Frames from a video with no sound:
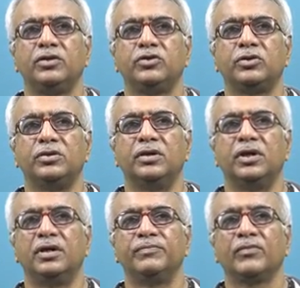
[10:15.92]
2.
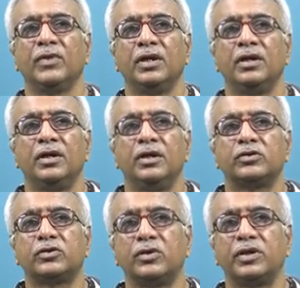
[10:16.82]

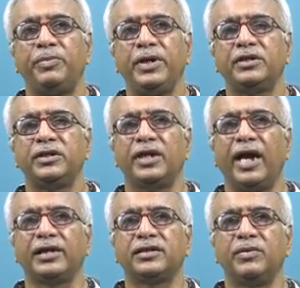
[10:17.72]
Through repeated
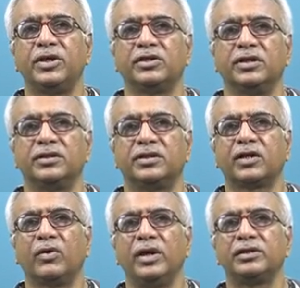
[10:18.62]
activation,
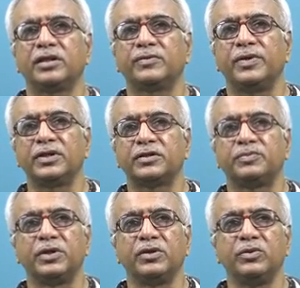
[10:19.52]
sequences first
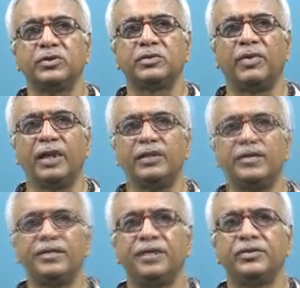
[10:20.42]
produced by
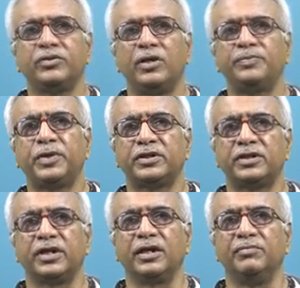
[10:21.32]
controlled
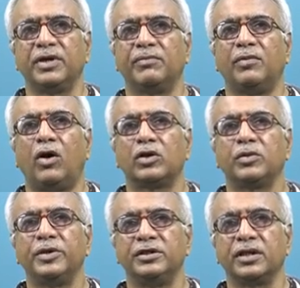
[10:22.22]
processing become
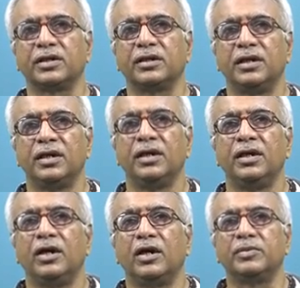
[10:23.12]
automatic.
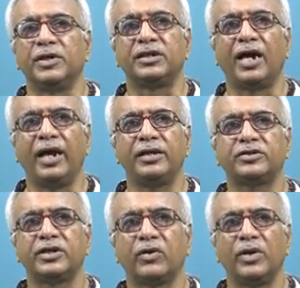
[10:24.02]
Automatized
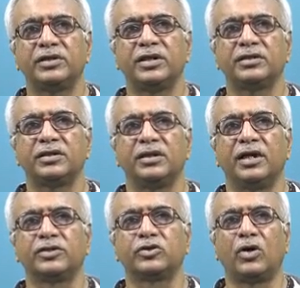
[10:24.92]
sequences
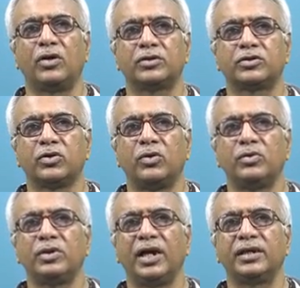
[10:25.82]
are
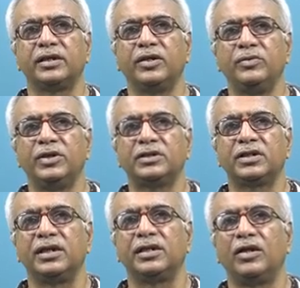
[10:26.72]
stored as units
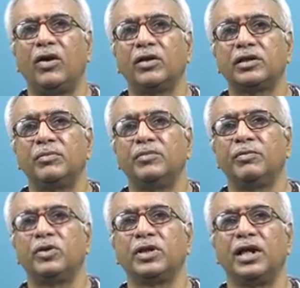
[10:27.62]
in the long-term
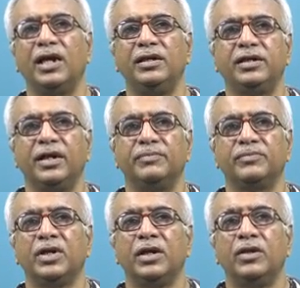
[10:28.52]
memory LTM,
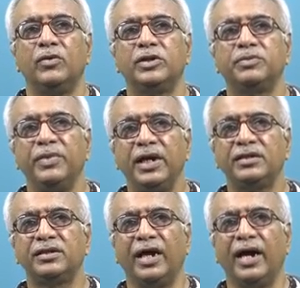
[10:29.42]
which
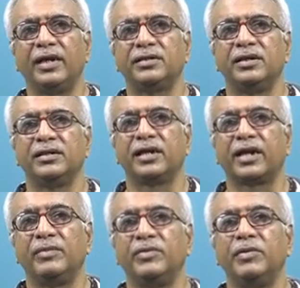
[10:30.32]
means that they
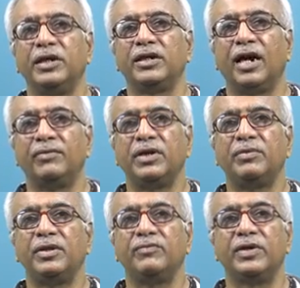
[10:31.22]
can be made
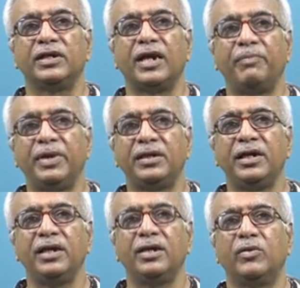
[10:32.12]
available very
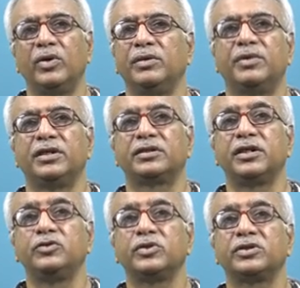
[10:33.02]
rapidly whenever the
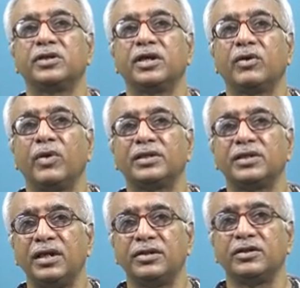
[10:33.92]
situation requires
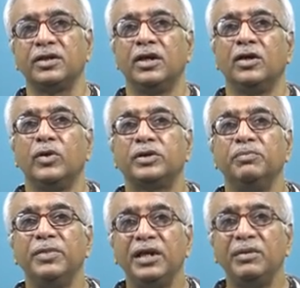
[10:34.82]
it, with
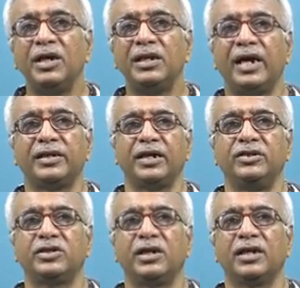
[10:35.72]
minimal
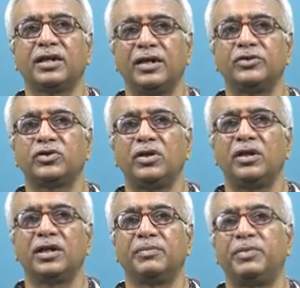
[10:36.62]
attentional
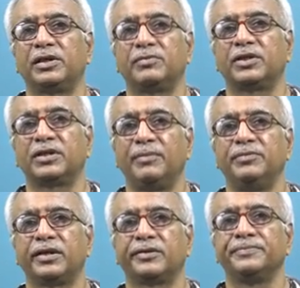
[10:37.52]
control on the part of the
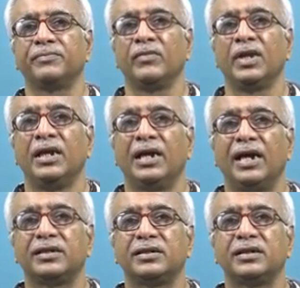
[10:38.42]
subject.
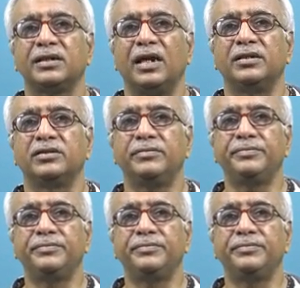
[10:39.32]
As a result,